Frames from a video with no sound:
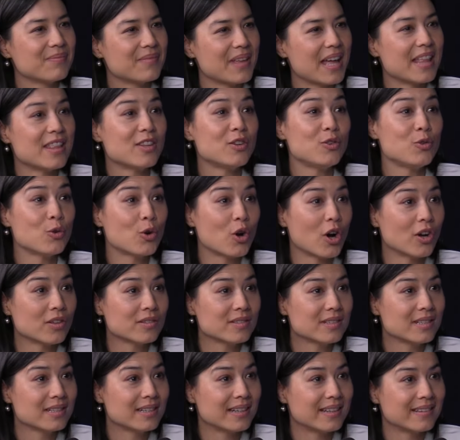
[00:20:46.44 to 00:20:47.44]
And a new uh,
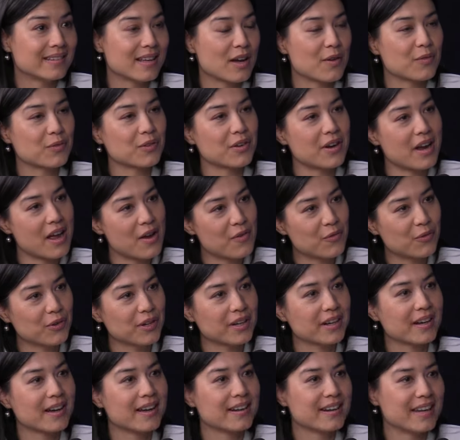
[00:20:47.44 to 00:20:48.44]
continent after
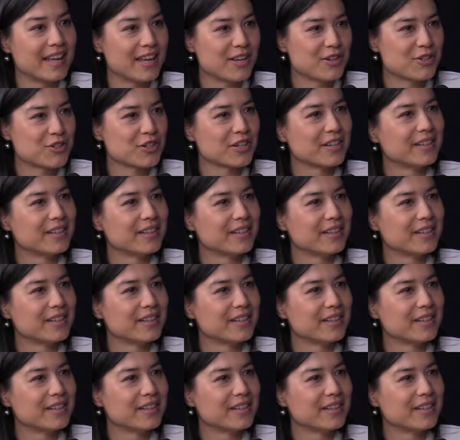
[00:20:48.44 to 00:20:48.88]
Africa. It was Asia.